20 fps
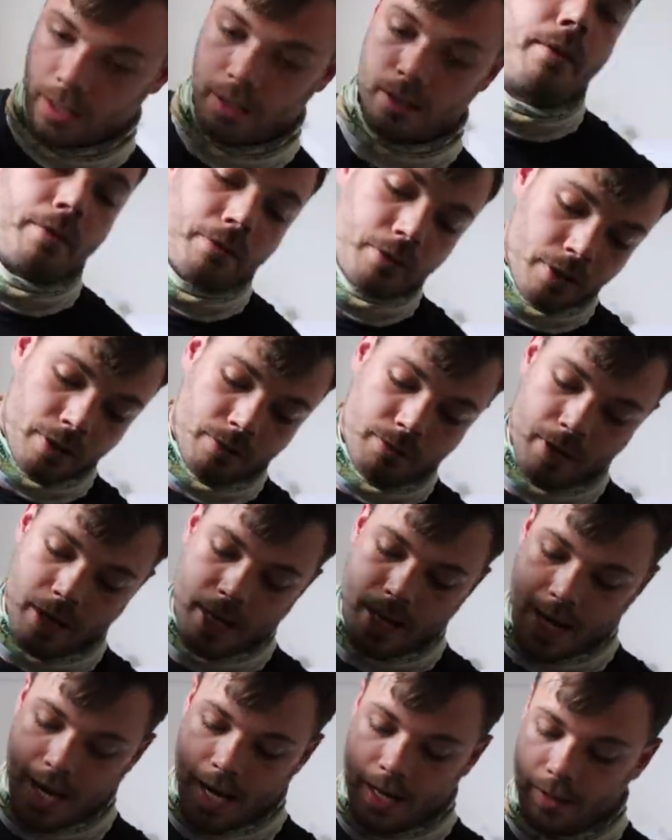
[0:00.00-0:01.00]
Now we've got the
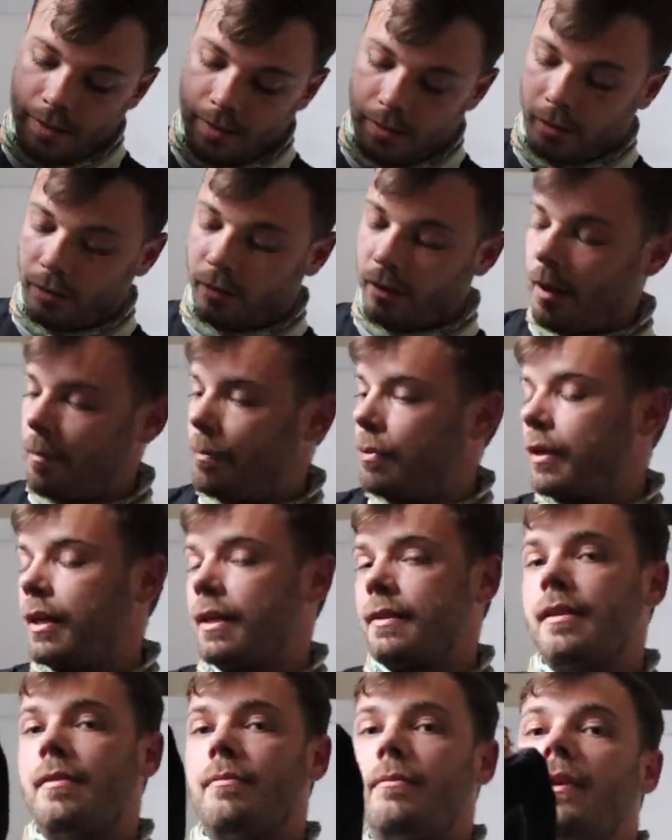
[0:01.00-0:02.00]
right hand side
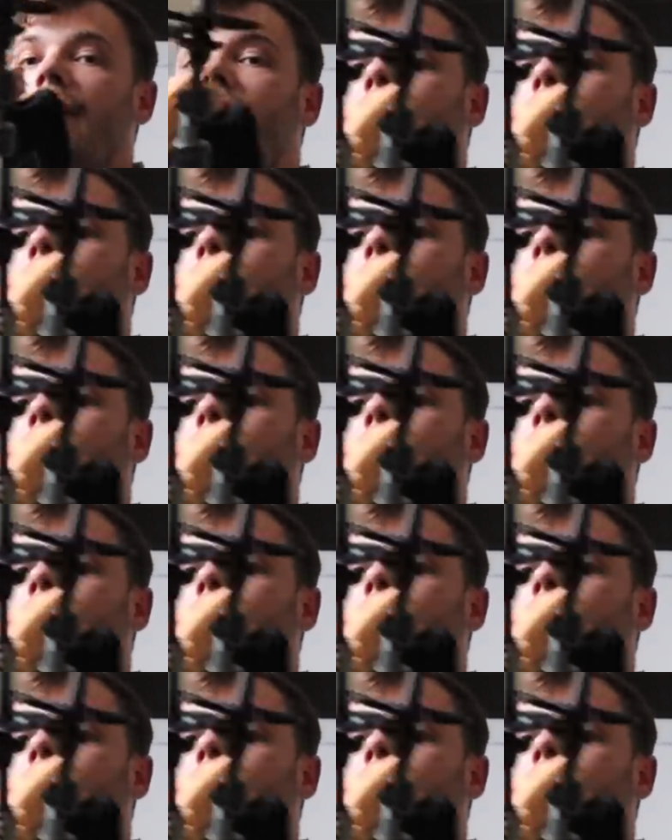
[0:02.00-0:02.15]
pocket done,